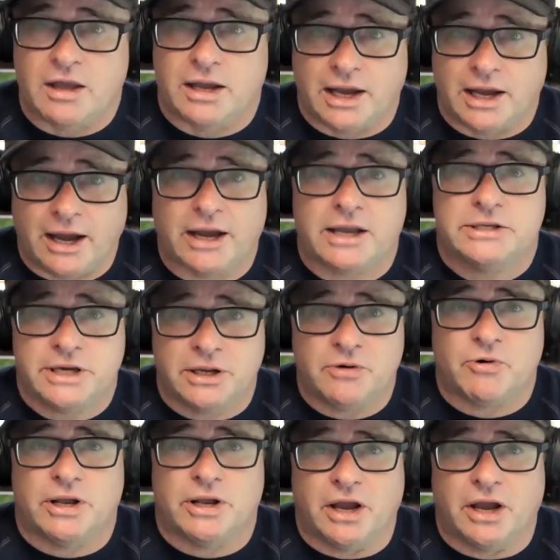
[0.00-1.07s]
I can tell
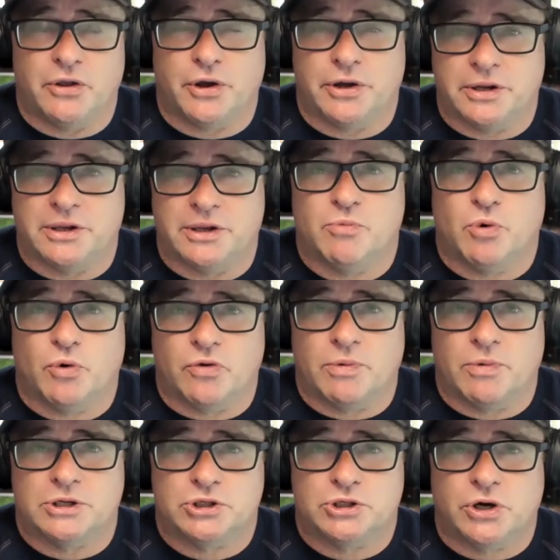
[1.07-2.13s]
you right now, you're going to need more than
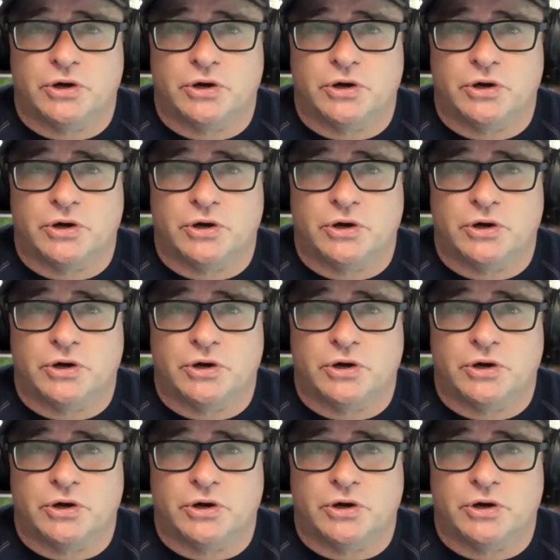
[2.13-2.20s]
one show.